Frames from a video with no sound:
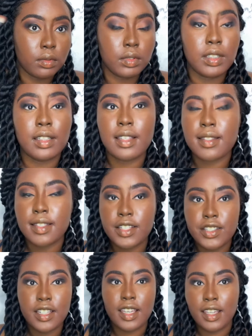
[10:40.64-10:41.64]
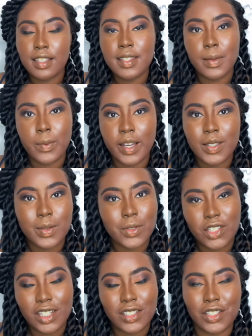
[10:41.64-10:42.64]
It's such an easy way to
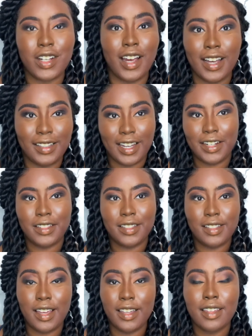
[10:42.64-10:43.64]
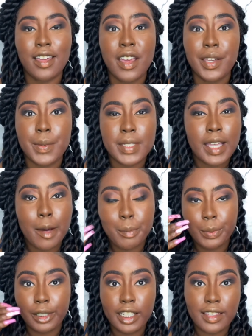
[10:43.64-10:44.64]
cheat your eyeliner. Like, you see how
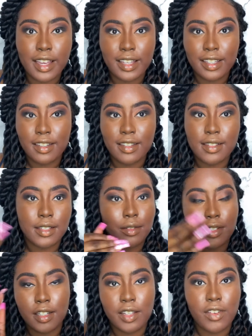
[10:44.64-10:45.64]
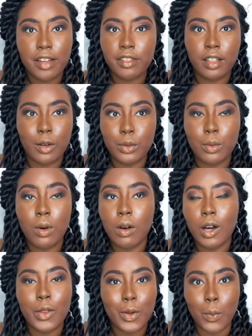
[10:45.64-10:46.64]
pretty that is, and you didn't even have to go through
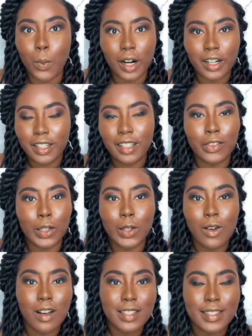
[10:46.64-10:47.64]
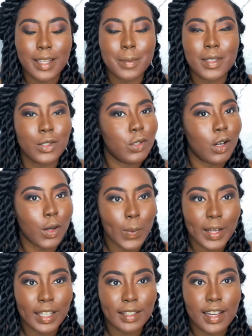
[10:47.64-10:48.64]
all the work and the long steps to draw a
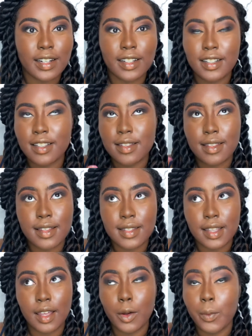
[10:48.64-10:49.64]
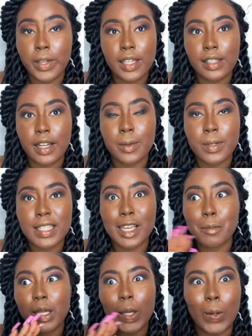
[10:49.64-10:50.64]
wing liner, because listen, a wing liner will take
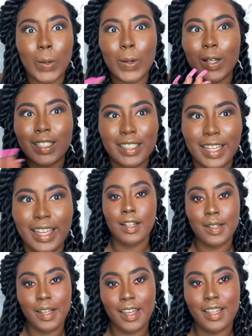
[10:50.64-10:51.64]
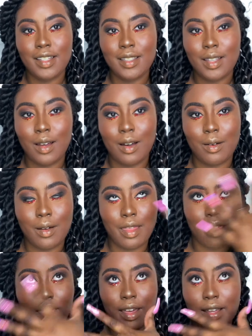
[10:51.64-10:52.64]
me all day. Okay, so
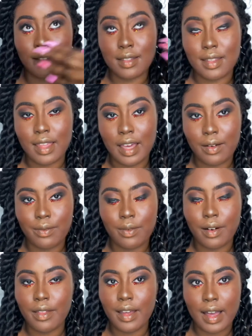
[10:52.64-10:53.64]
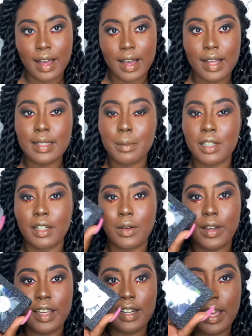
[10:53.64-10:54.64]
that's that for the eyes. I'm gonna go
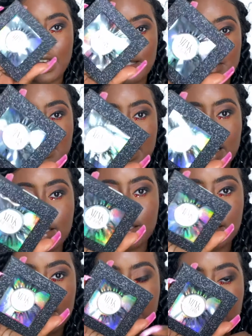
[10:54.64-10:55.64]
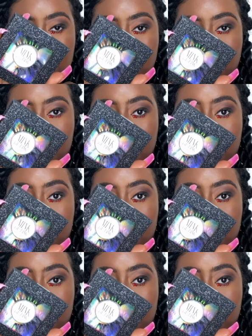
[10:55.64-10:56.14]
ahead and add some lashes. These are